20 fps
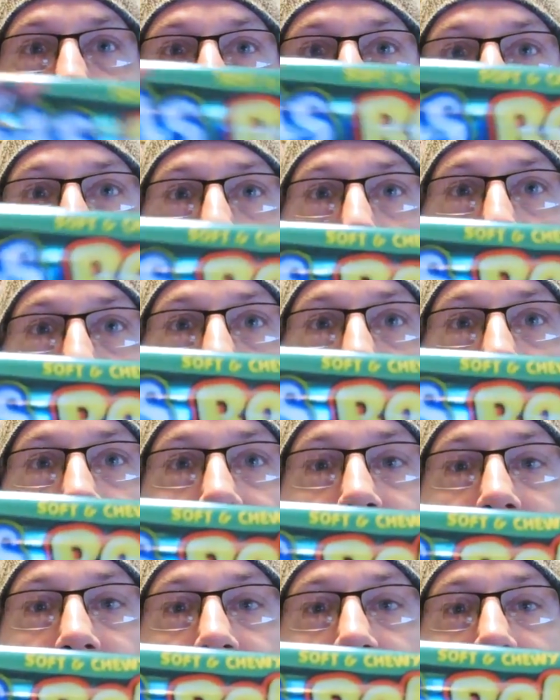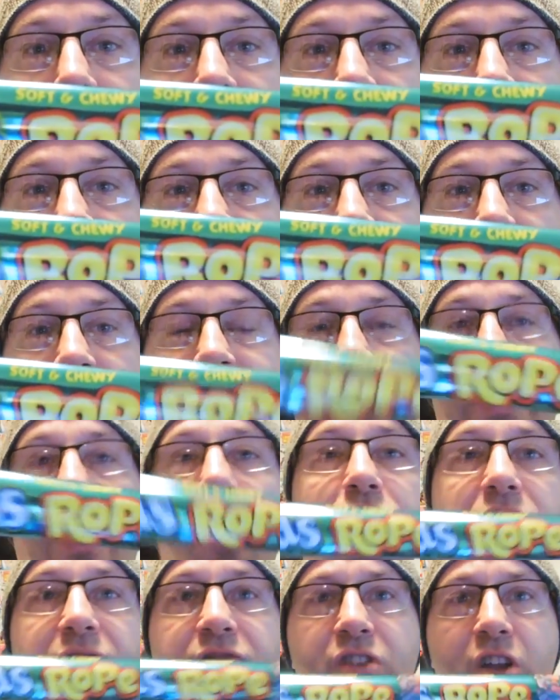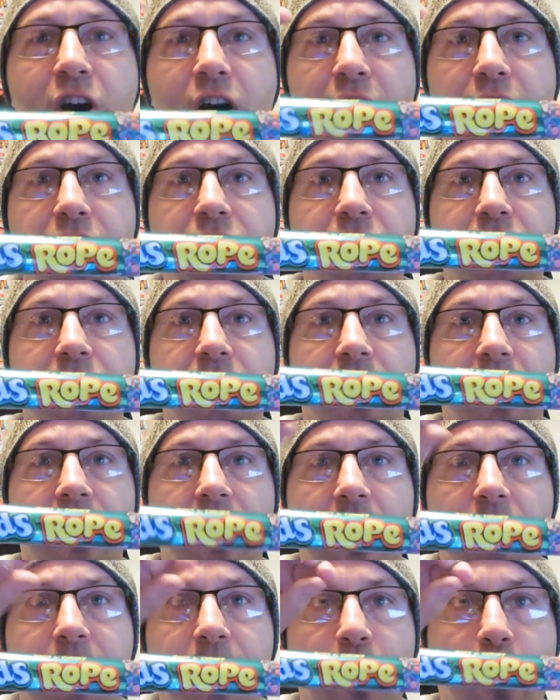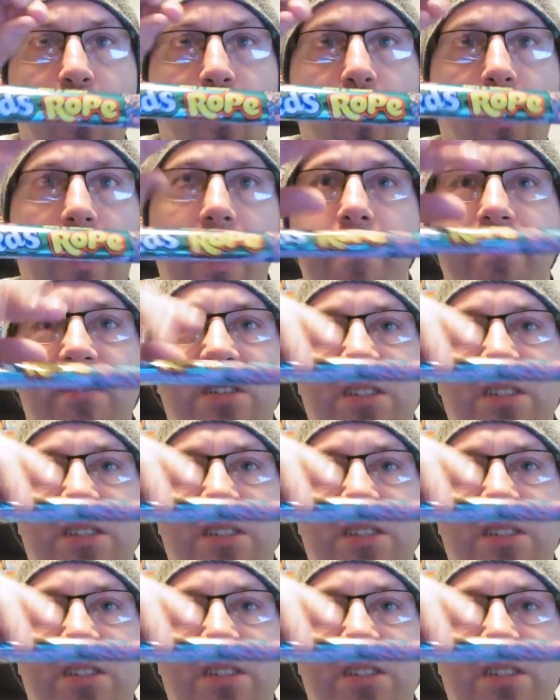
rope. So it's like loads of Nerds, but all